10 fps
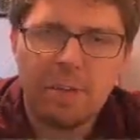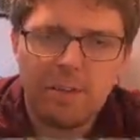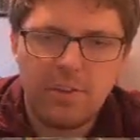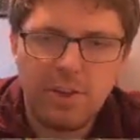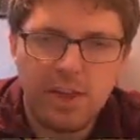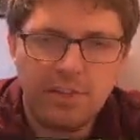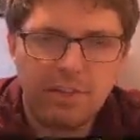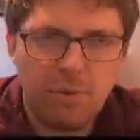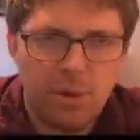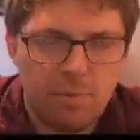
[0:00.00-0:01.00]
the chance
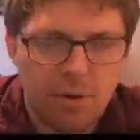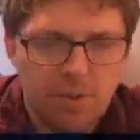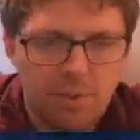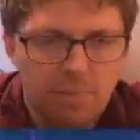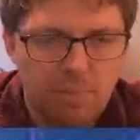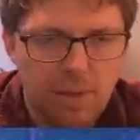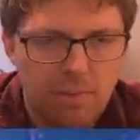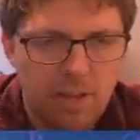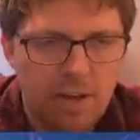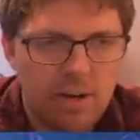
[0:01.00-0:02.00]
to upgrade some
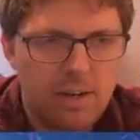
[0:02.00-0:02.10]
spells later.